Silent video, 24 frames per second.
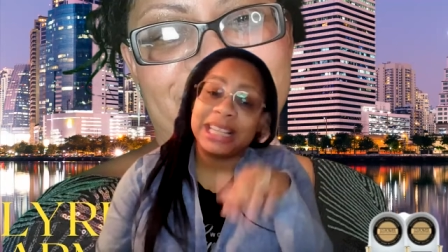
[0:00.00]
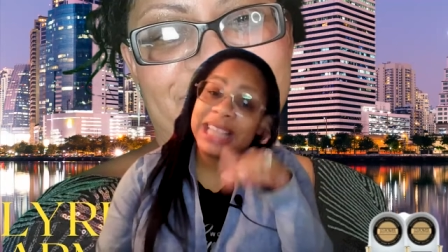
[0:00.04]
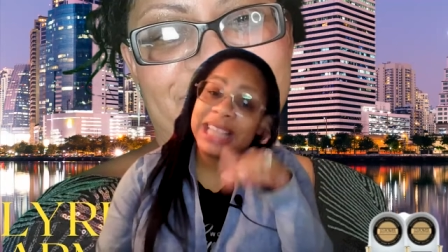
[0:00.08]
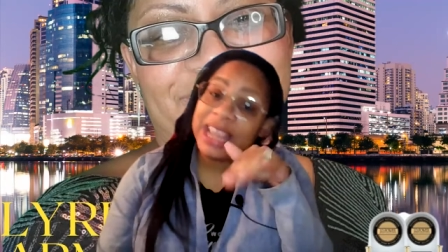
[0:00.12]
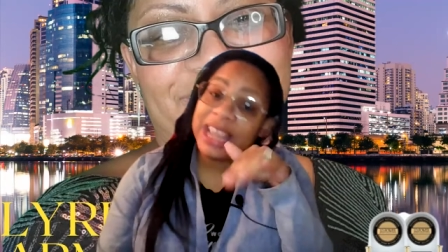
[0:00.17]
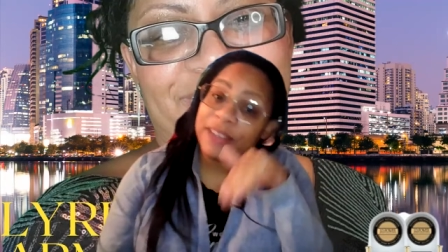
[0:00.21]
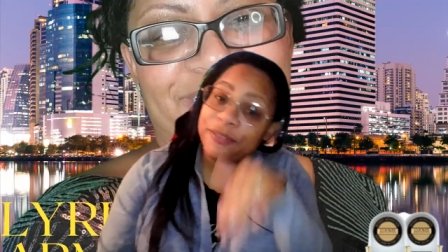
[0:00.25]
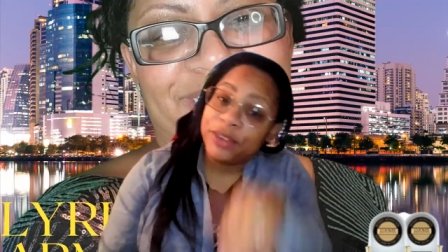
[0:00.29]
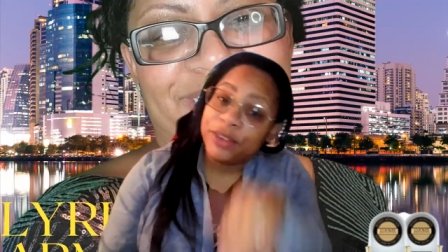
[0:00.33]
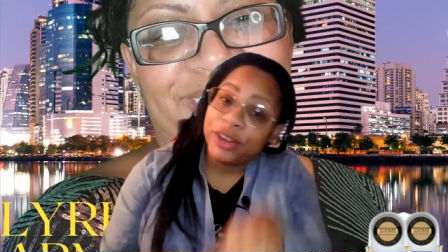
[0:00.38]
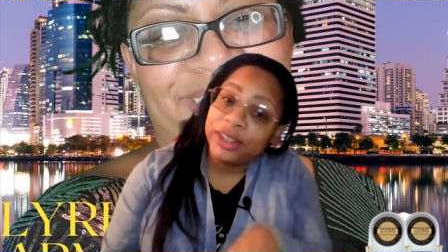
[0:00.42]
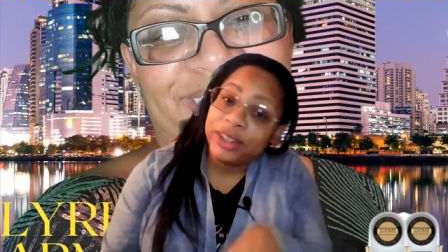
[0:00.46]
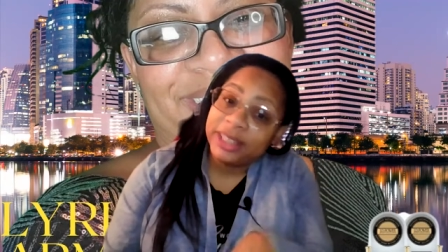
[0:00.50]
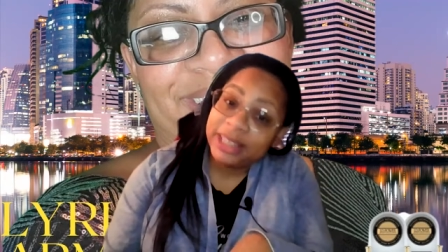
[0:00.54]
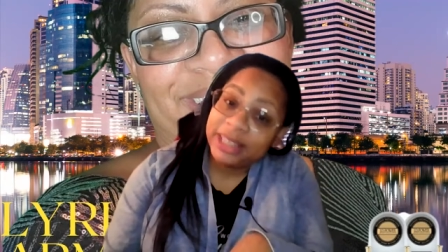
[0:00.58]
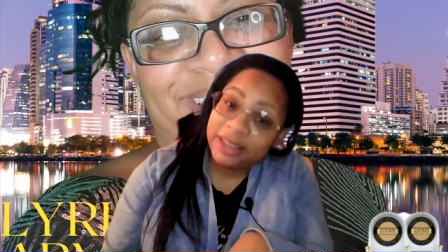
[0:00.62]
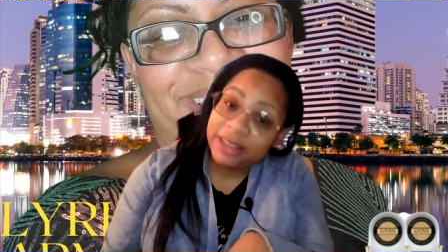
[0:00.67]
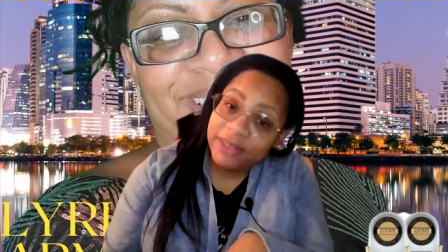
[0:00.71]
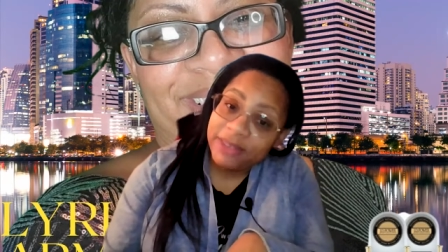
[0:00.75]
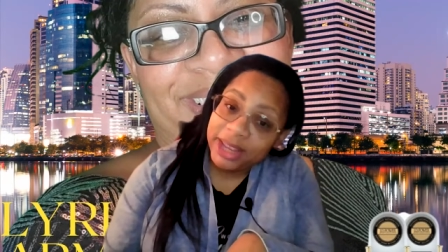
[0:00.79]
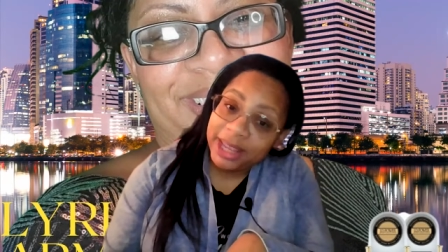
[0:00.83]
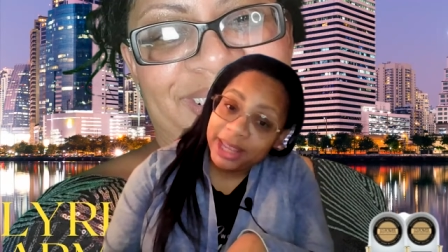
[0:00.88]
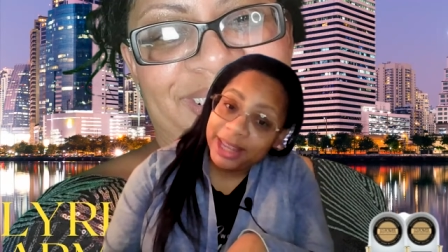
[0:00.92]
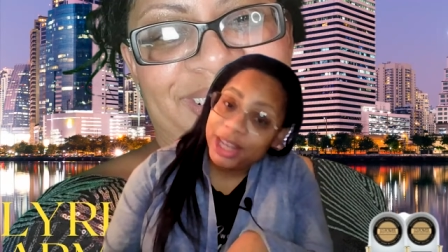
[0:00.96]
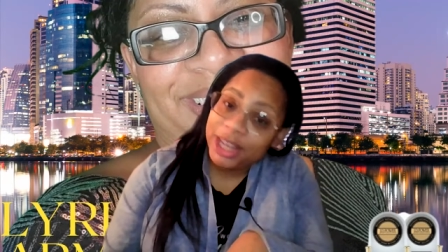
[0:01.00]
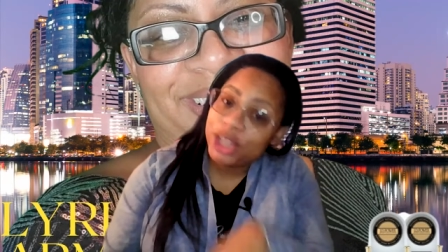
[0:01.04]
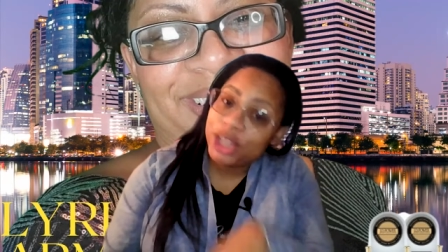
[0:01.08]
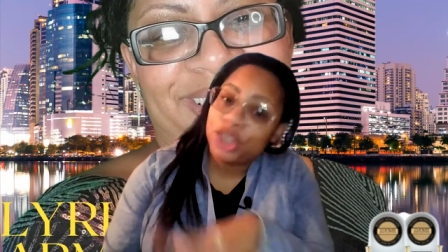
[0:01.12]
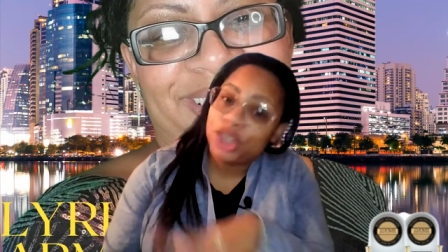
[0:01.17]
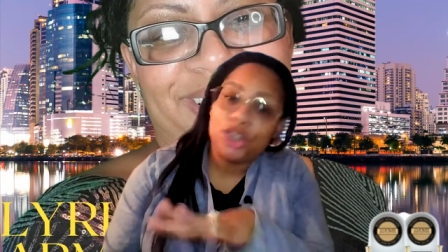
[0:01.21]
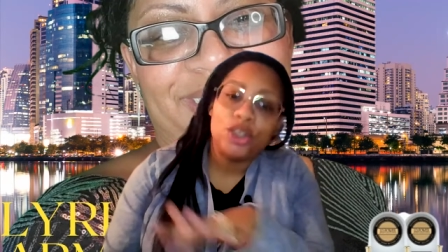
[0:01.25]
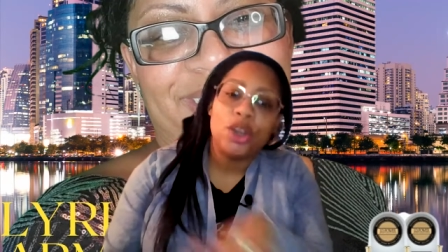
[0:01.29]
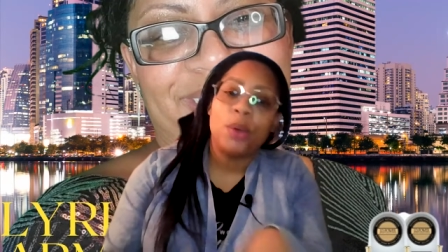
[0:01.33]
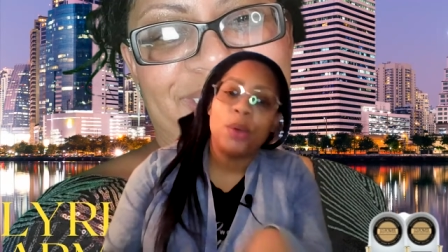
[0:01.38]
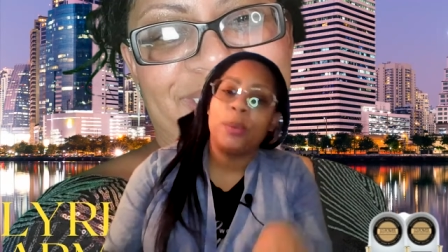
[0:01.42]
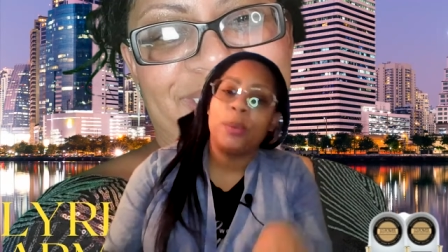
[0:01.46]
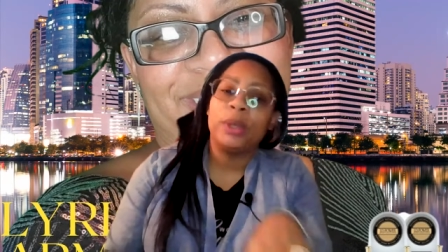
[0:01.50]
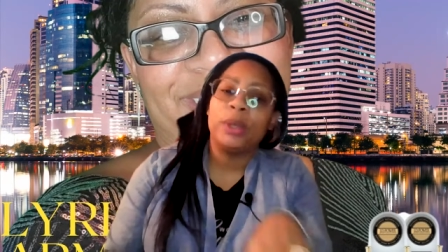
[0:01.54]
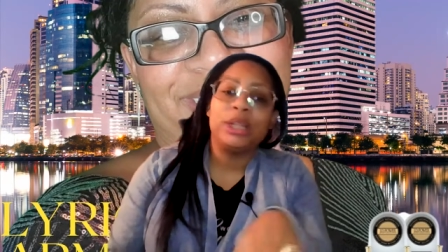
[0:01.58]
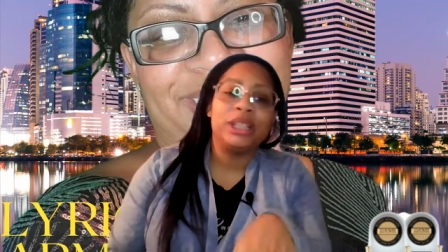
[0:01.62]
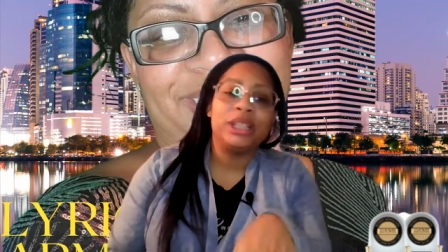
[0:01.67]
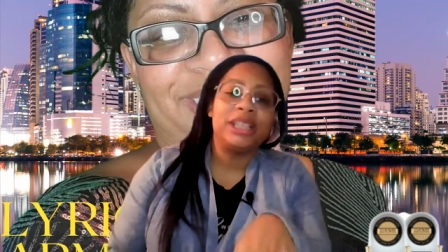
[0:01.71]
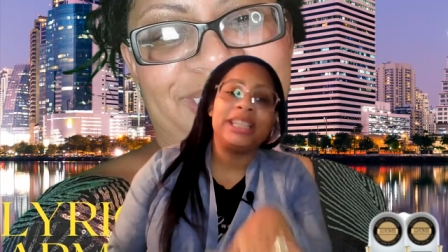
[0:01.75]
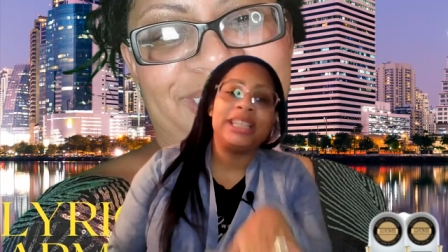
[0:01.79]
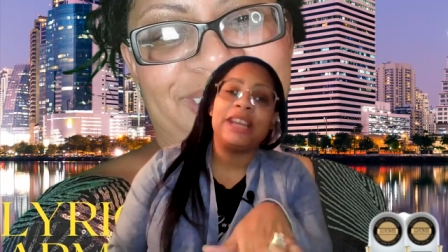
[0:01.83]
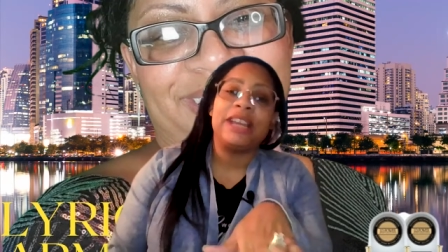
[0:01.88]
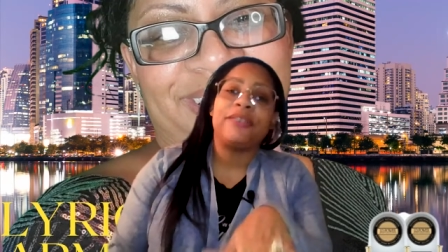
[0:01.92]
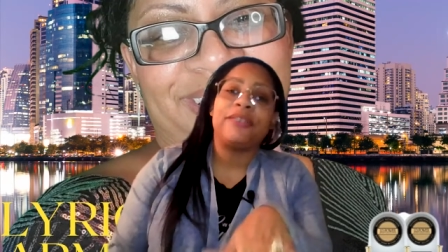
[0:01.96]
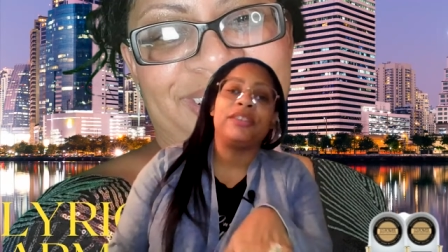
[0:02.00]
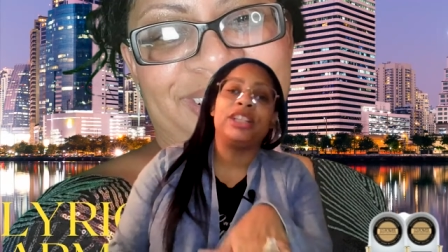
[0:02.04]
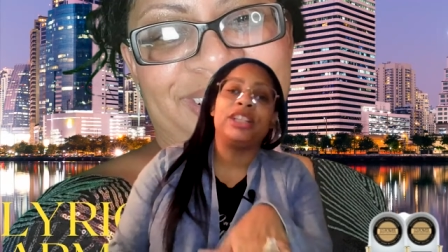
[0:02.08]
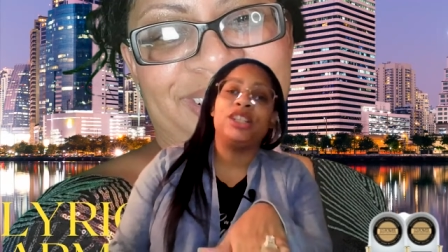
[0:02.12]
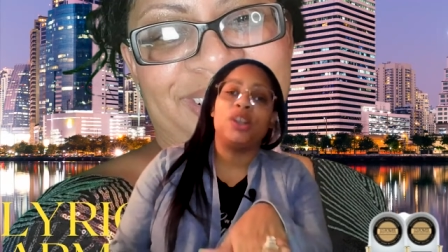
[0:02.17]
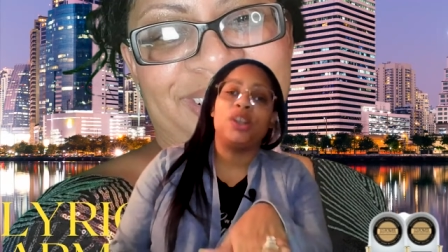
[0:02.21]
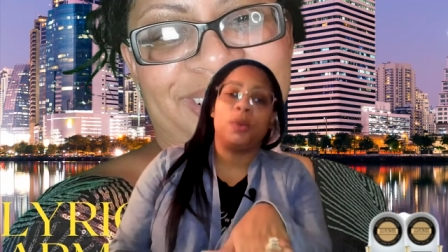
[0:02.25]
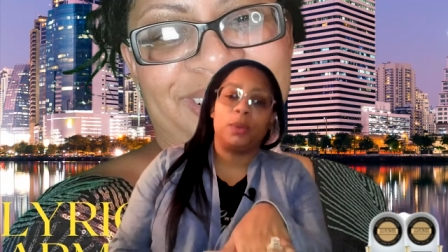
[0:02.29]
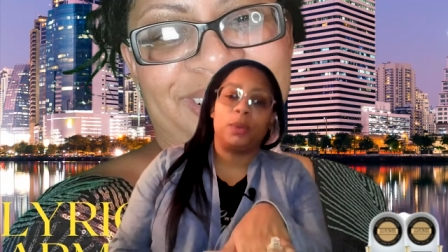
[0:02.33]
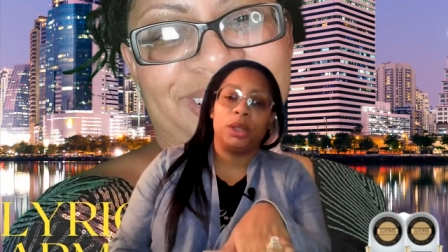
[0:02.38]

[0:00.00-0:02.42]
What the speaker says: if you're living in it, you definitely don't